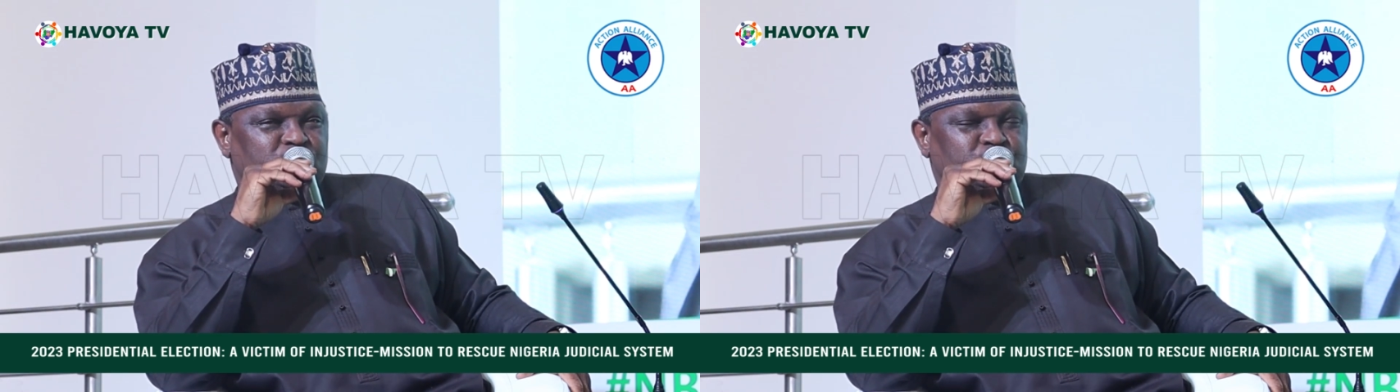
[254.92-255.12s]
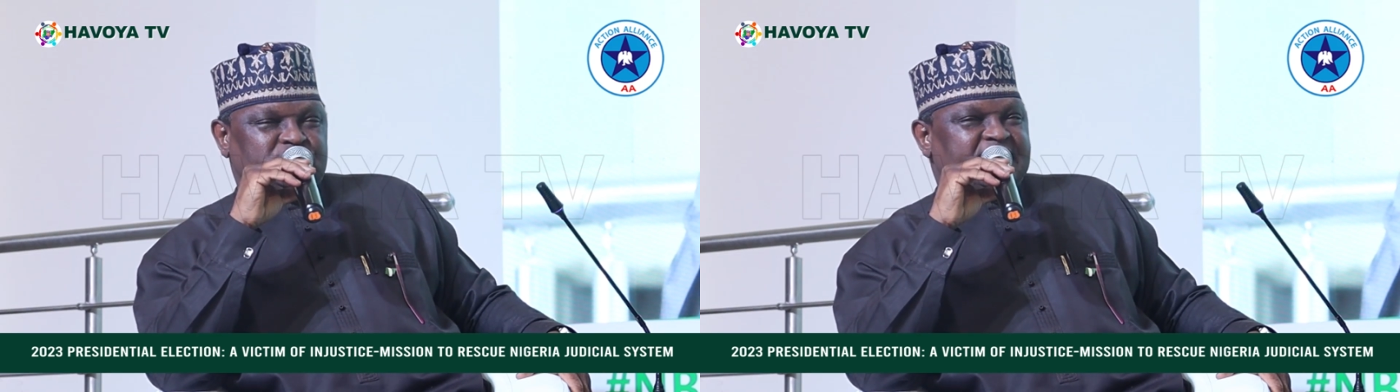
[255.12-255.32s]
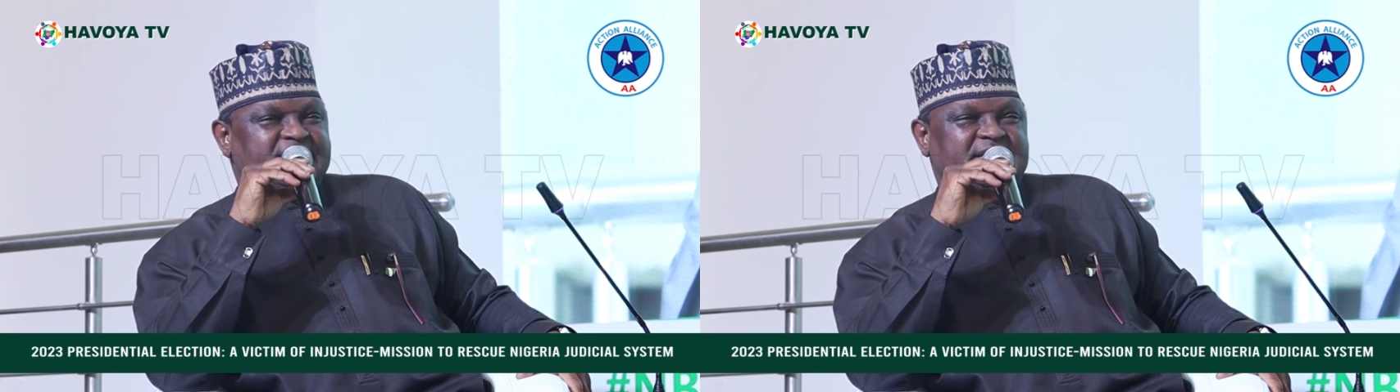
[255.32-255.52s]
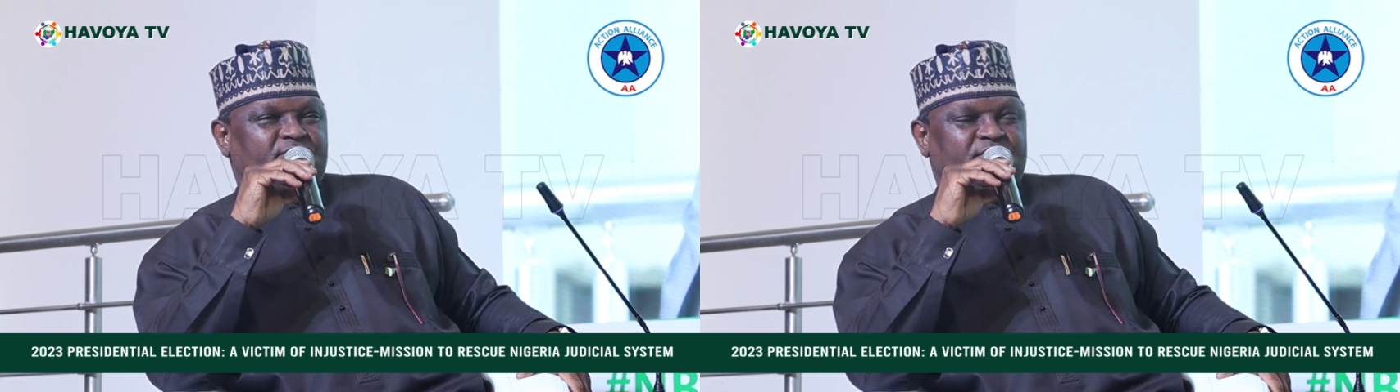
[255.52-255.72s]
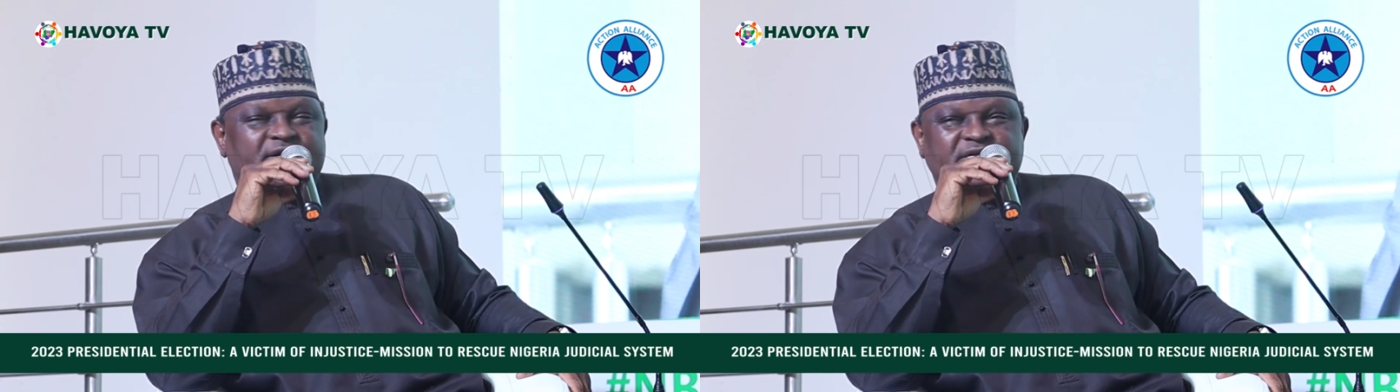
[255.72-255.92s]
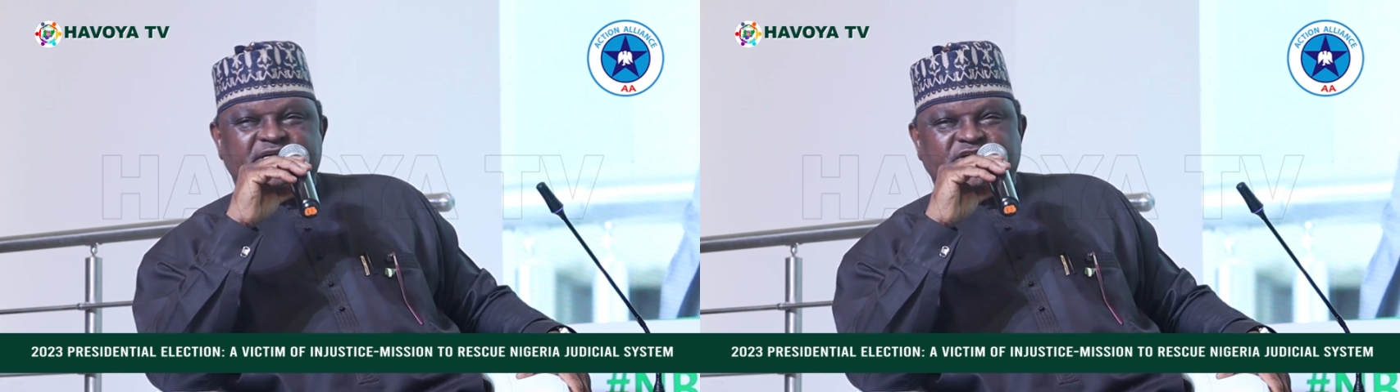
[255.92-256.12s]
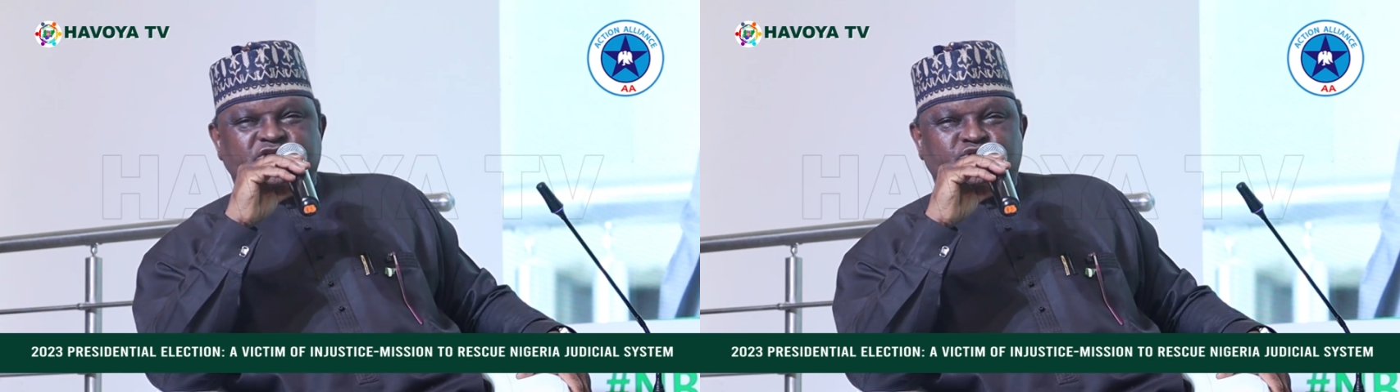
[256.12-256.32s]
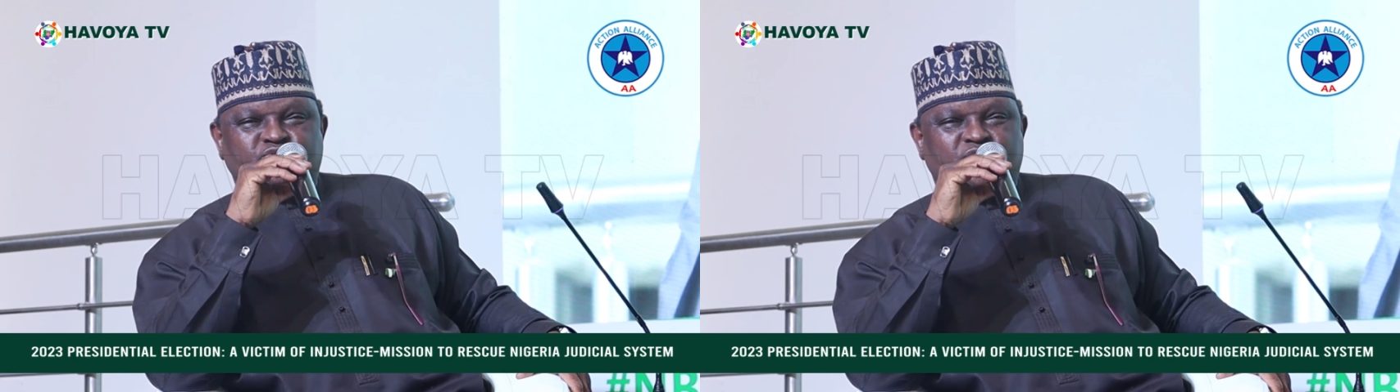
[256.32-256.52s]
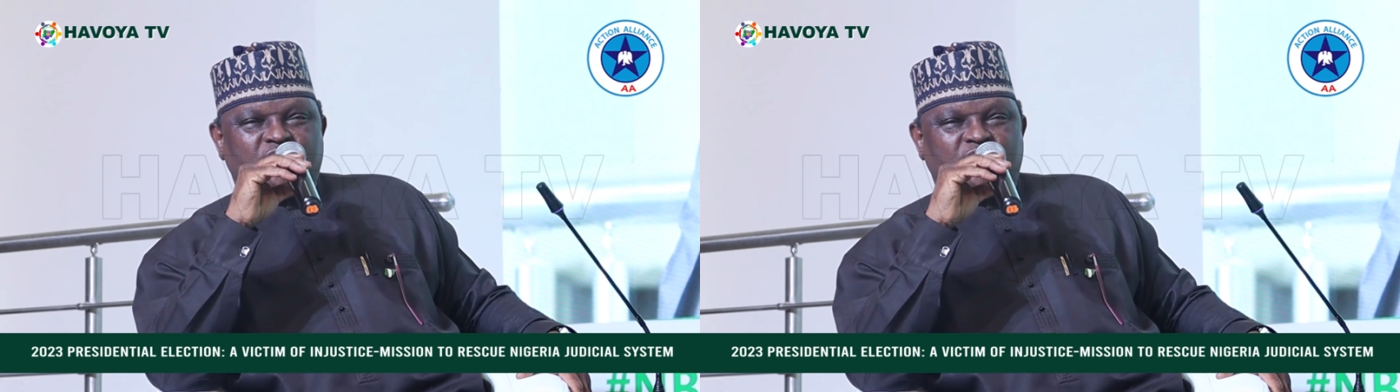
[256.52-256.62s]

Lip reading: to take away the issue